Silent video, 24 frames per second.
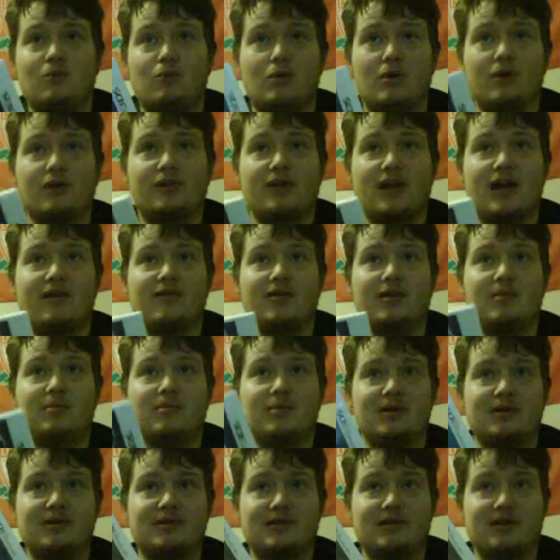worth
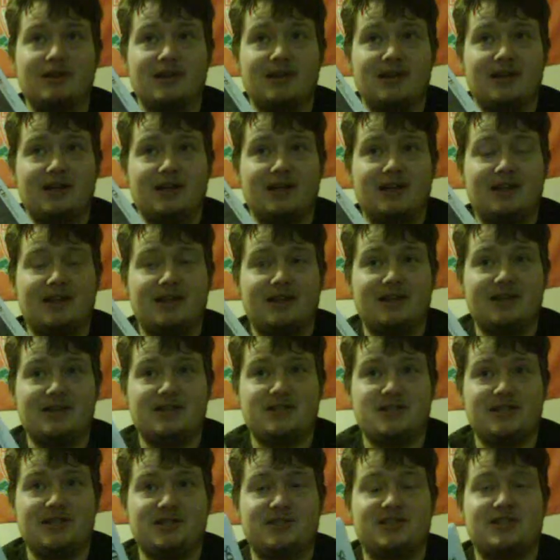having, but they
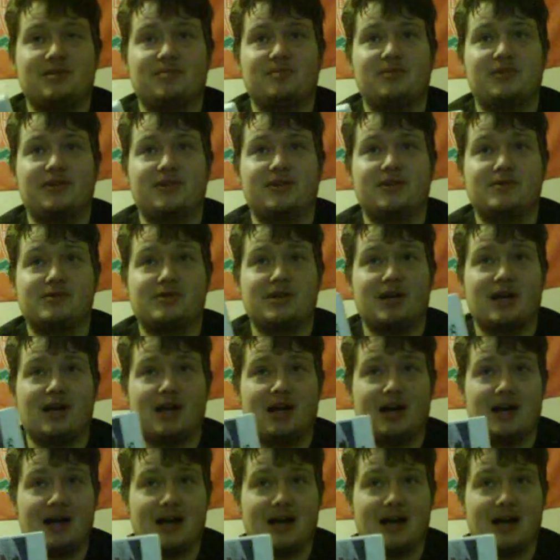changed some things which